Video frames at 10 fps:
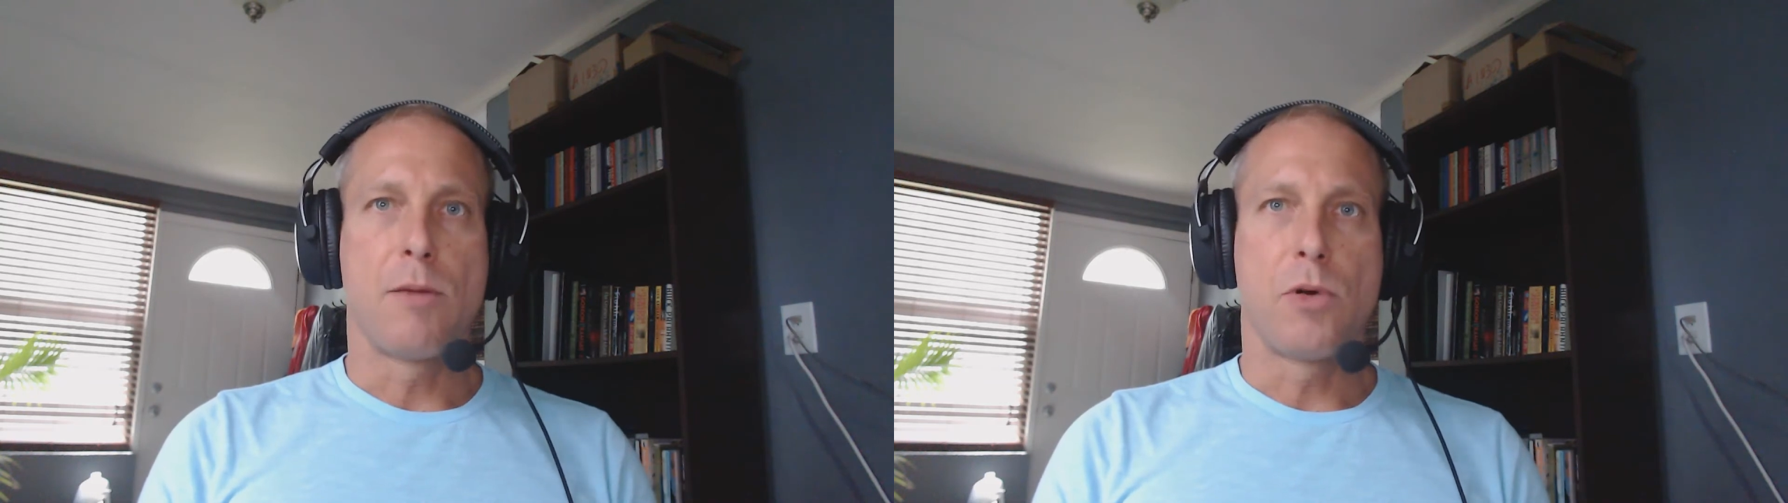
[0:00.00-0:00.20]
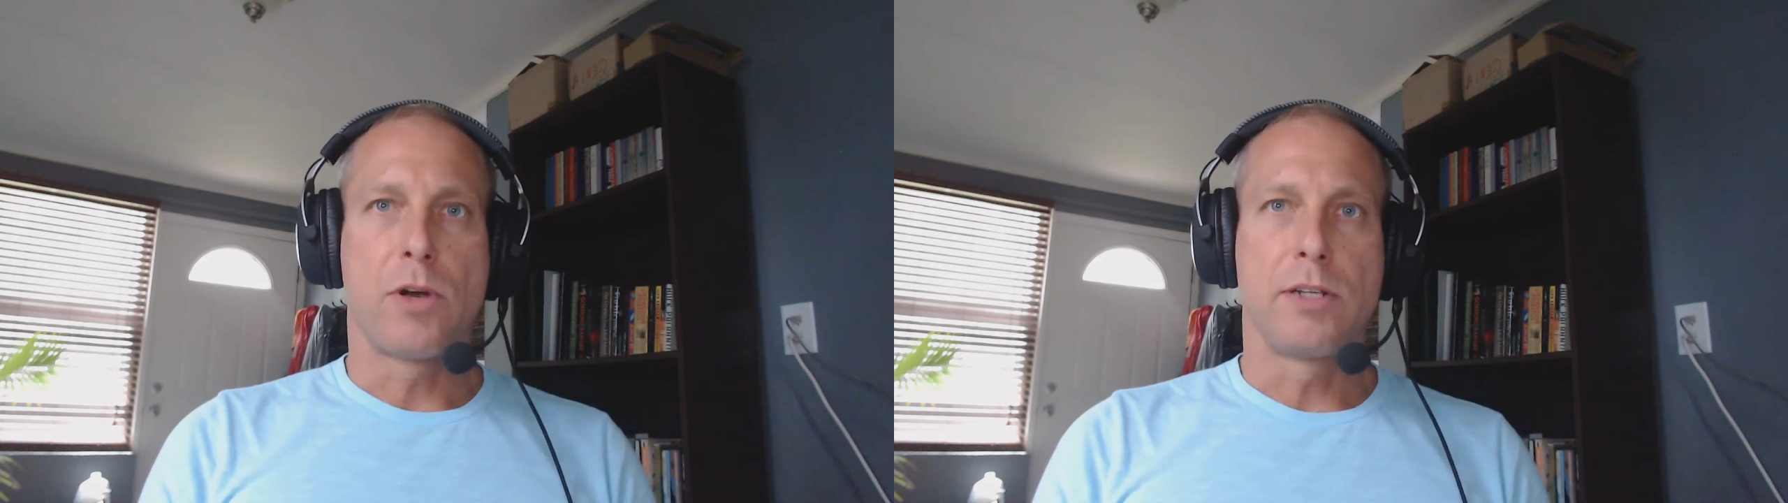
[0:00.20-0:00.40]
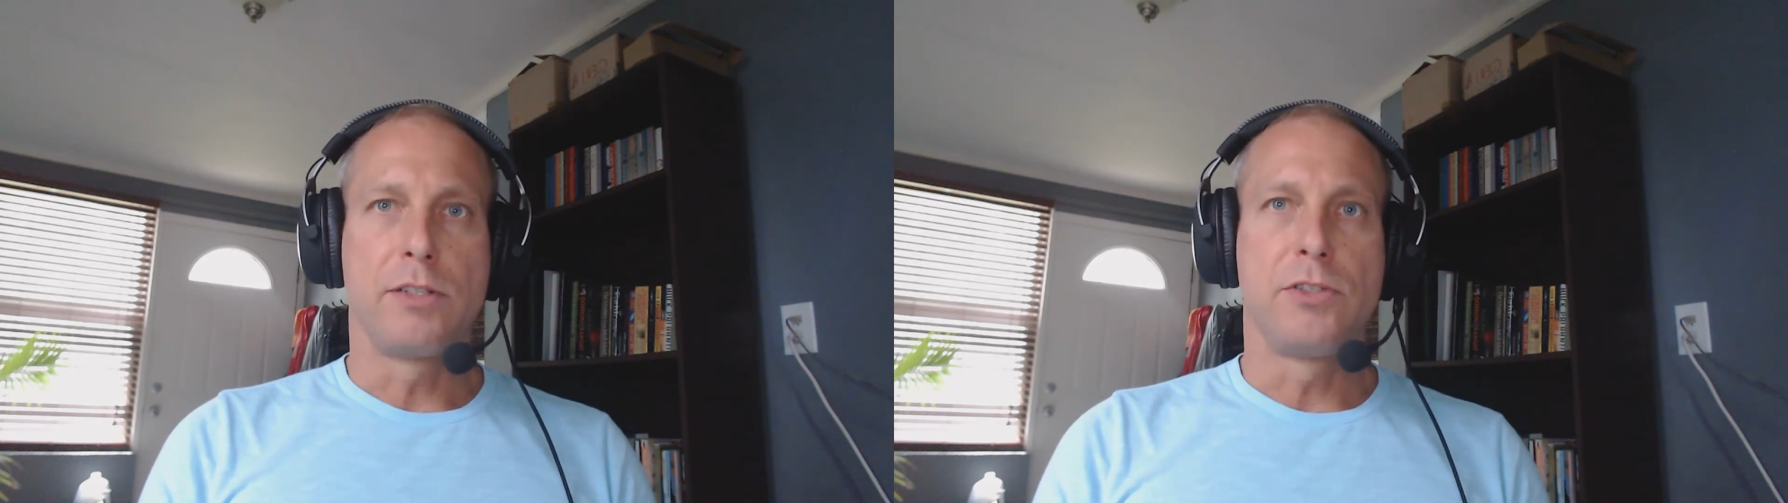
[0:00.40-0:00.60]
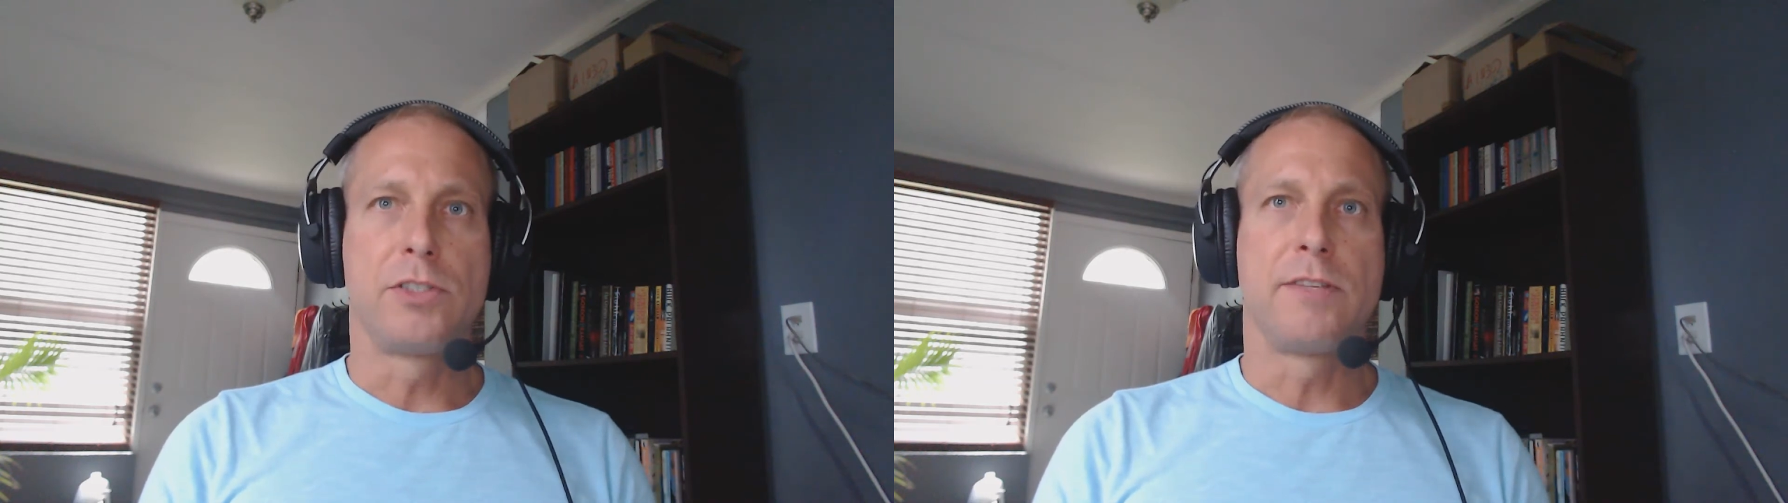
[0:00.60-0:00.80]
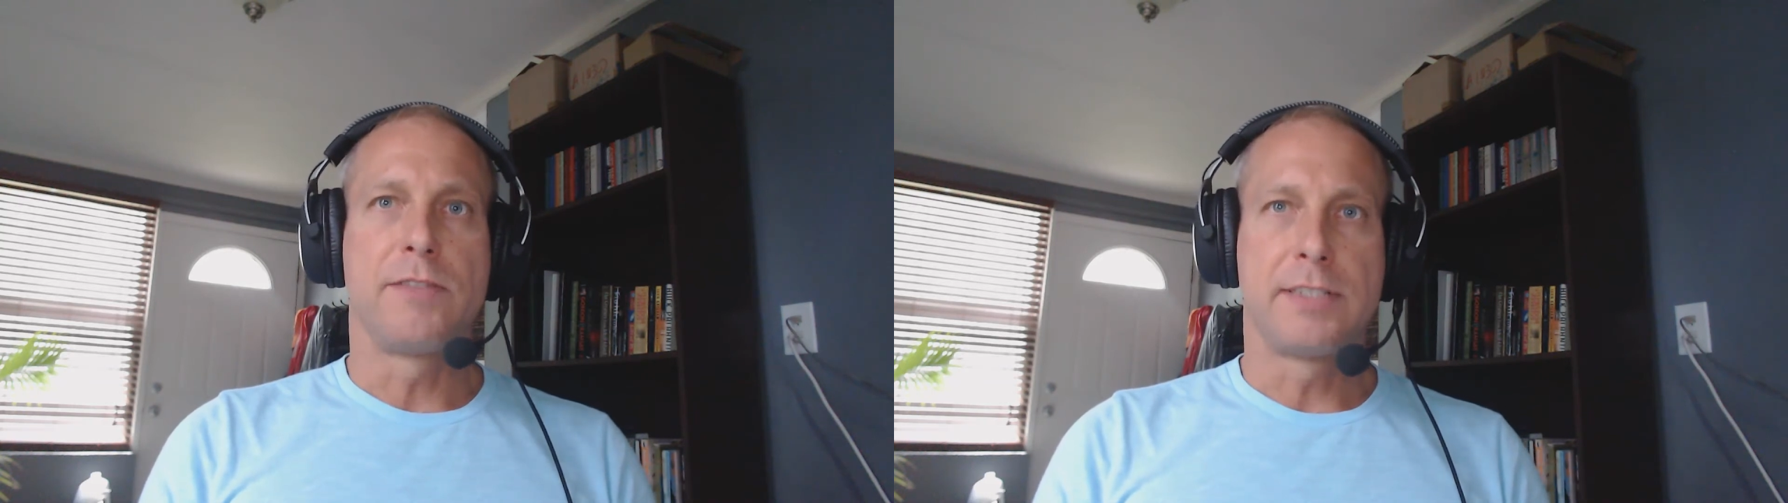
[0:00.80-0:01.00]
more
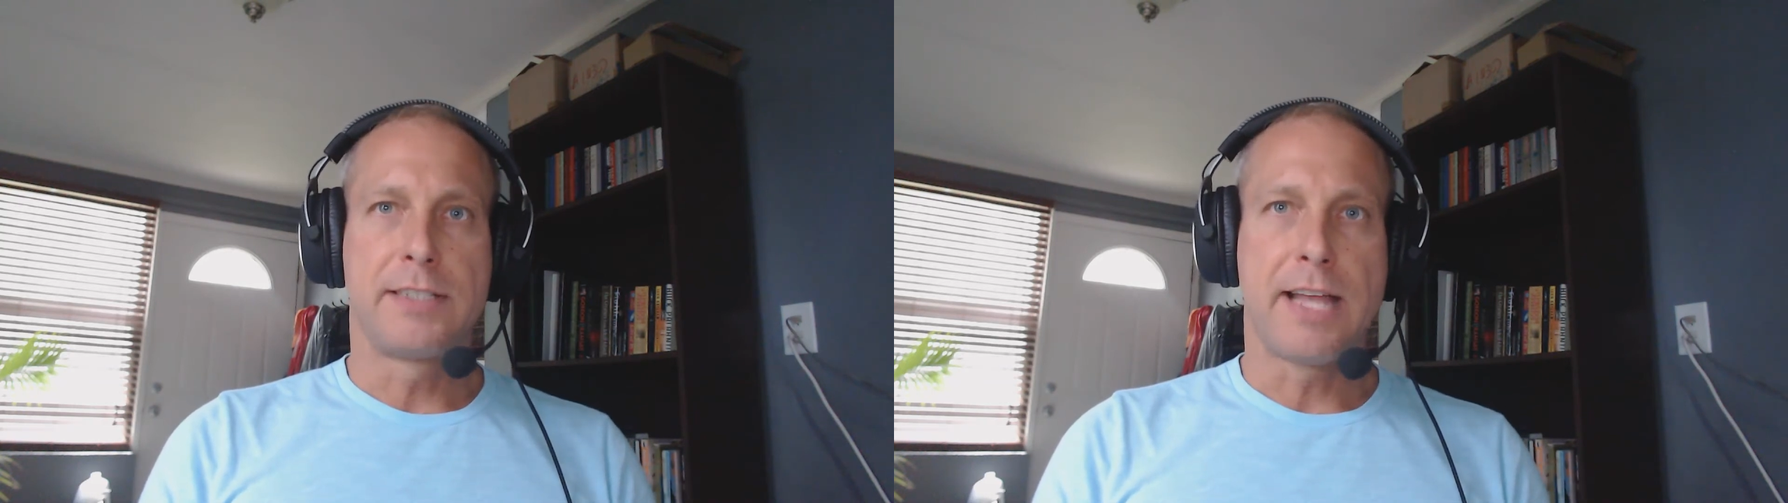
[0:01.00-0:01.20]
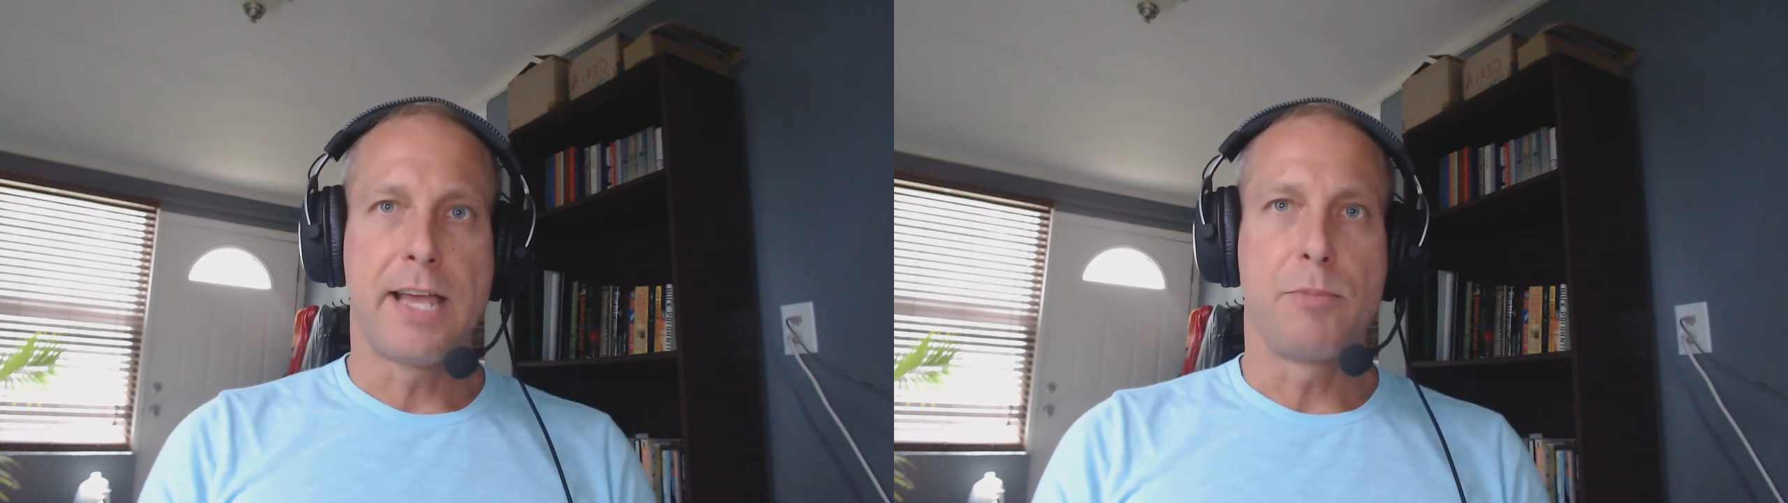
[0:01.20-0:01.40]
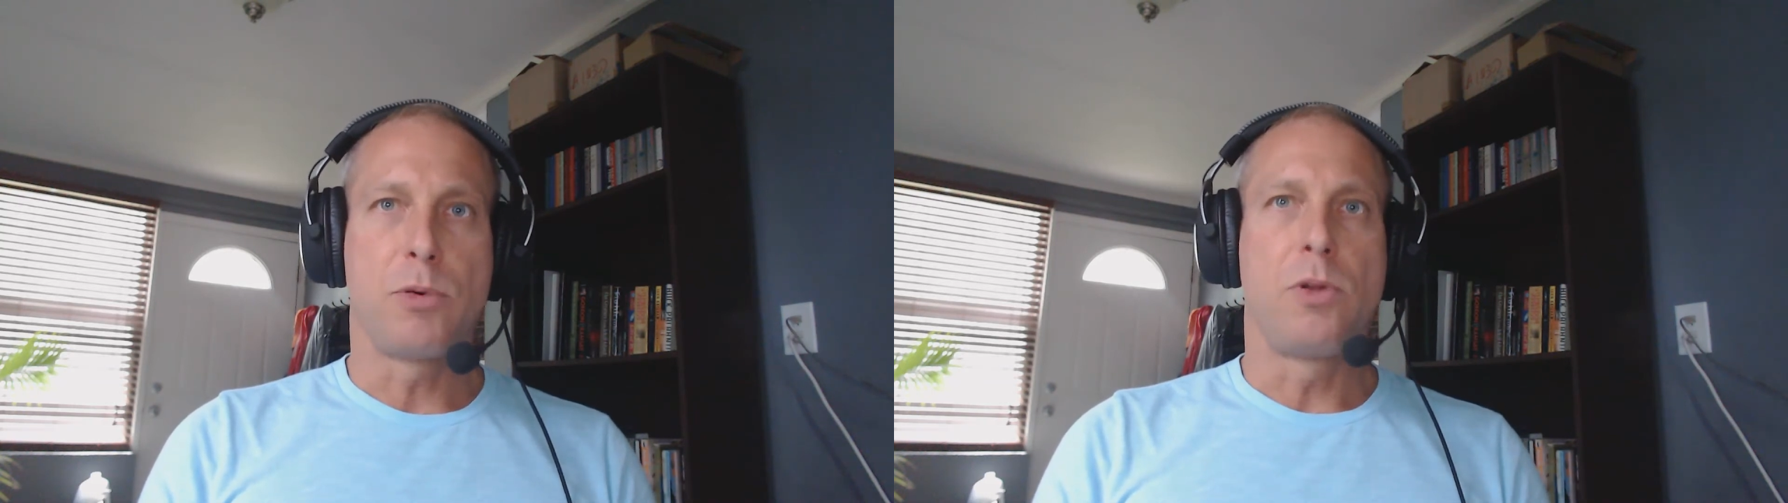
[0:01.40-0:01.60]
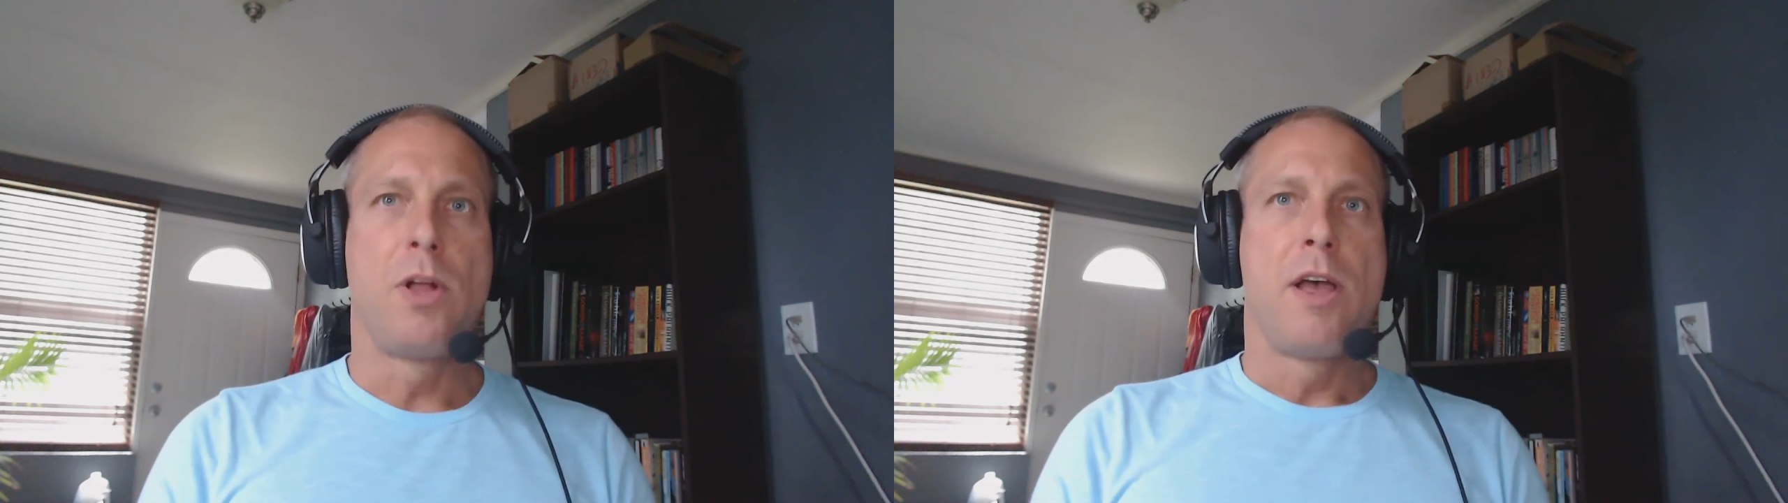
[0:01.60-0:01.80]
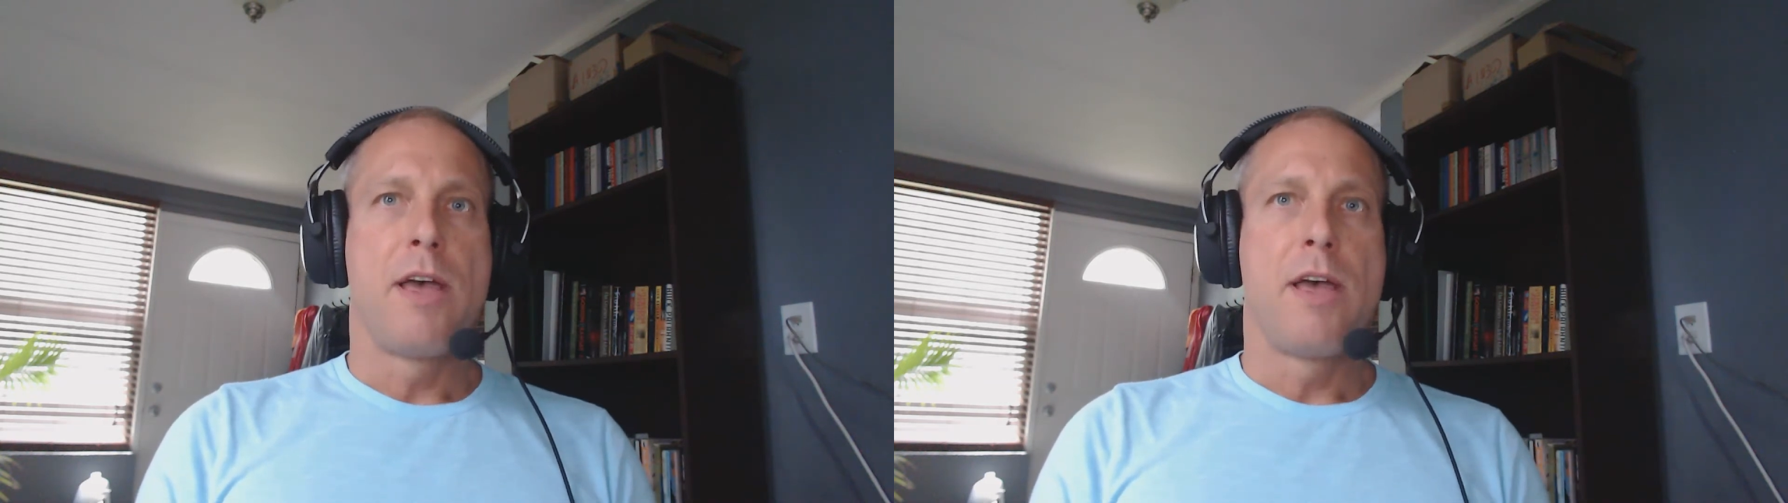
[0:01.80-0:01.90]
conducive and stable